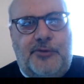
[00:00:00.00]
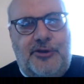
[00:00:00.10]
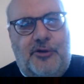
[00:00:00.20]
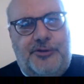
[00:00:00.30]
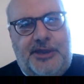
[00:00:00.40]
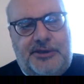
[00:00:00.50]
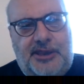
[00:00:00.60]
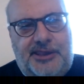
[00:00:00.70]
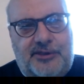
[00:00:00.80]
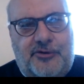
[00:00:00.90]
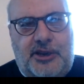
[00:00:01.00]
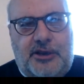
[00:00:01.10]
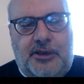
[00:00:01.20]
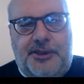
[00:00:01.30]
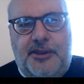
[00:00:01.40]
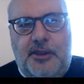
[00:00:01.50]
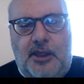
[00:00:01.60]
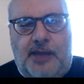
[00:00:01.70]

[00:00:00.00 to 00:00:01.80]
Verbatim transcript: We know that historically, yeah.